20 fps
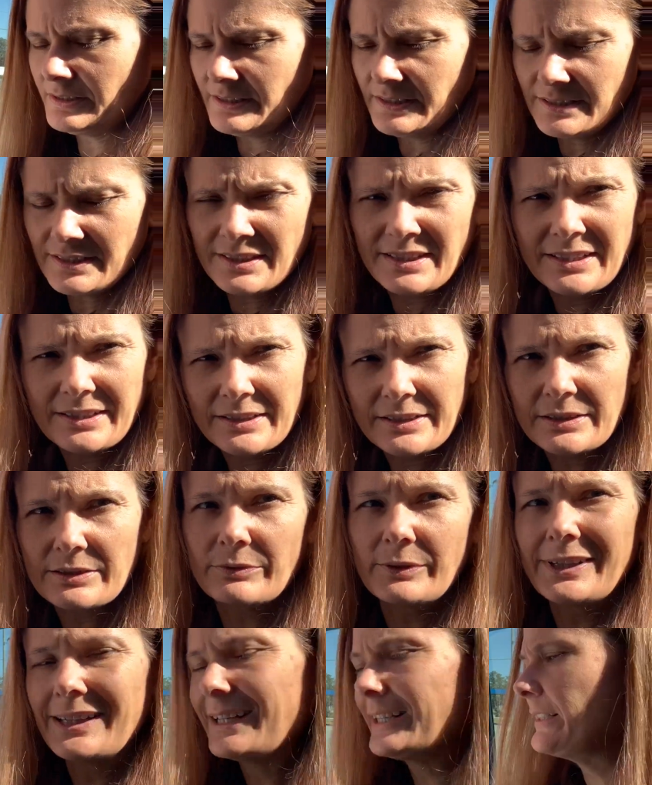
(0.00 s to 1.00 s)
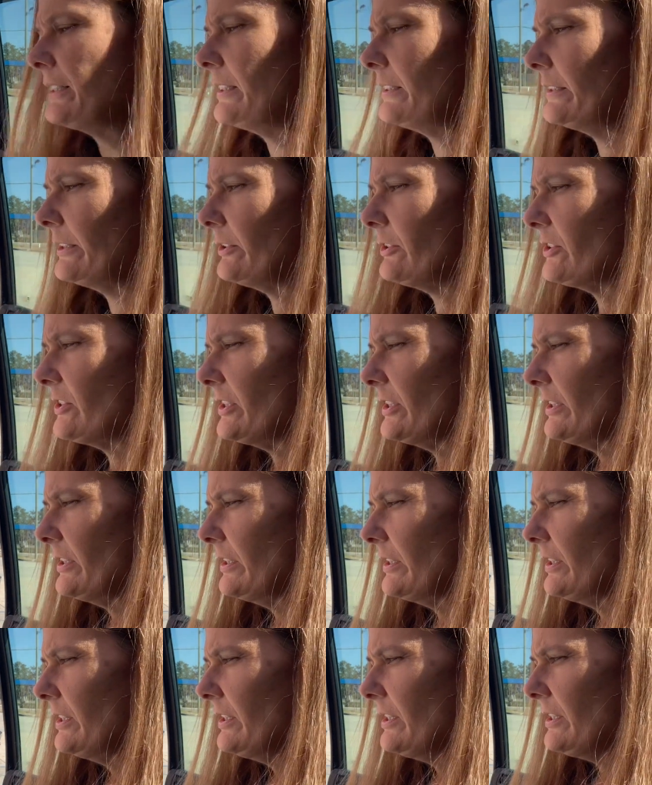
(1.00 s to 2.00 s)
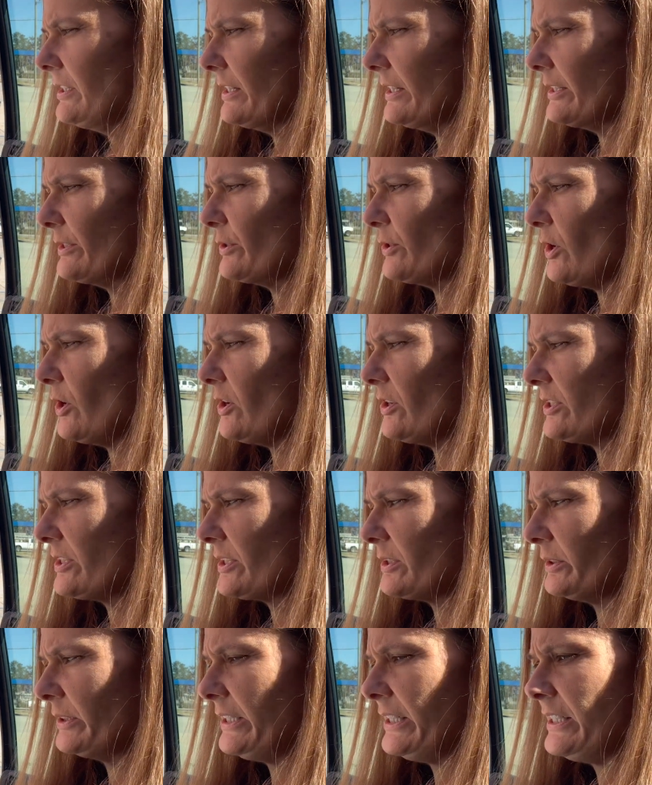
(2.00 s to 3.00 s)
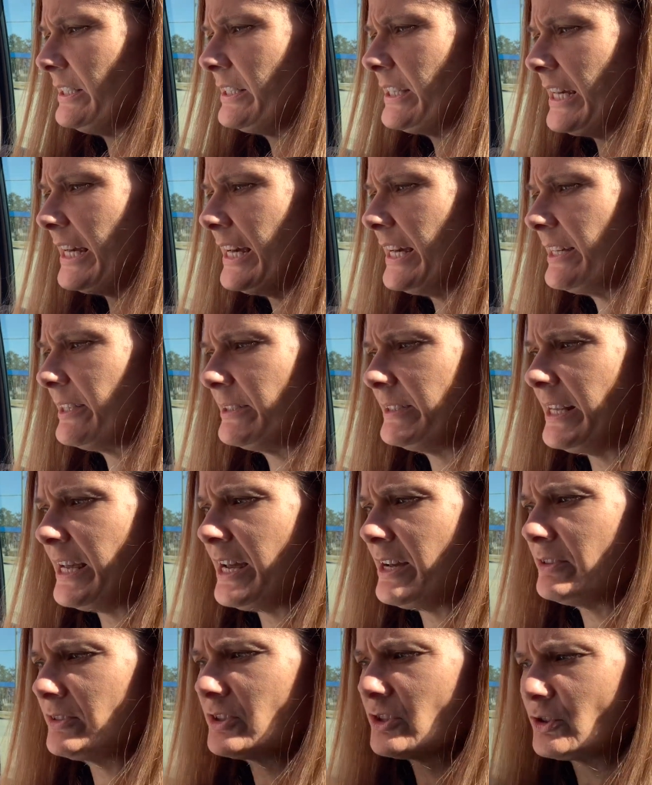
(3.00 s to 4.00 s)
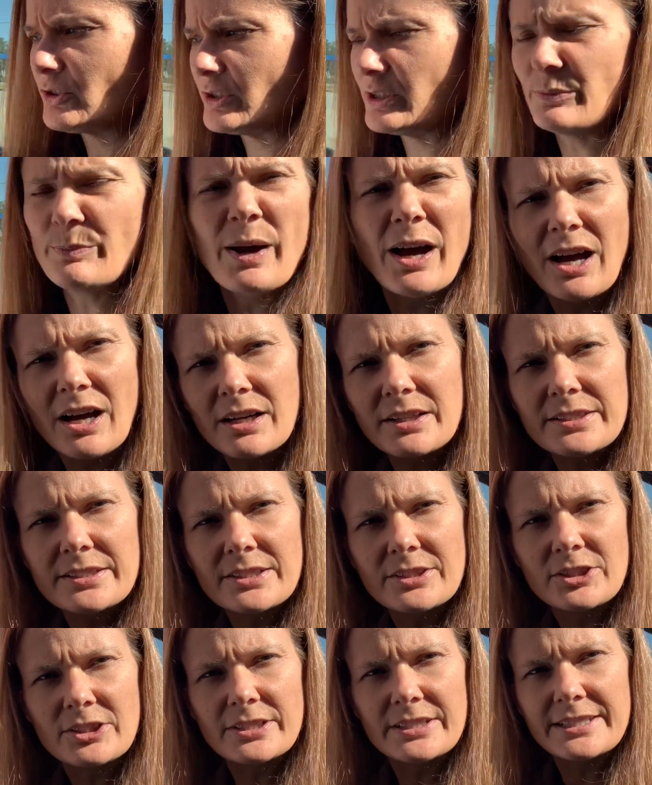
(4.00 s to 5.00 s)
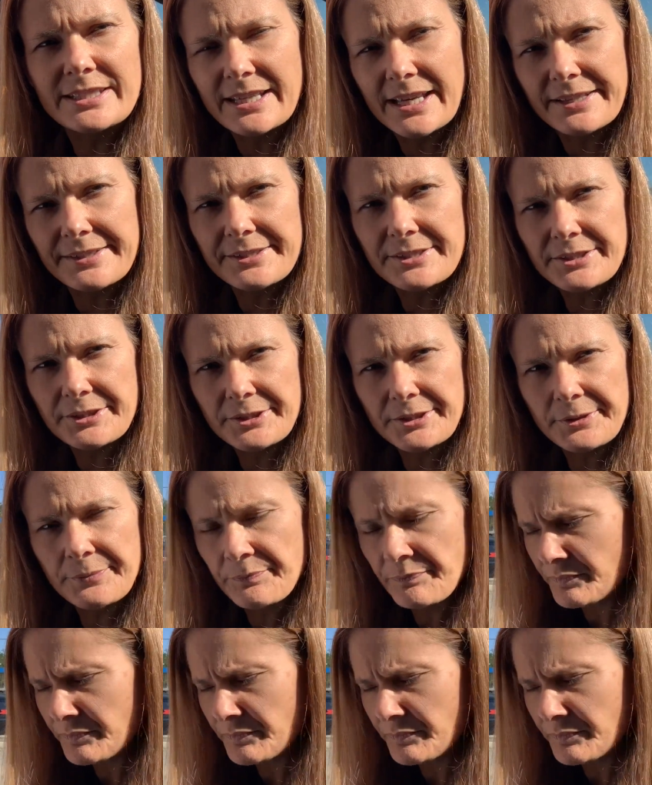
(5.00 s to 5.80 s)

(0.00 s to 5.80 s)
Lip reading: thing is reading that there's a exhaust leak at downstream oxygen sensor.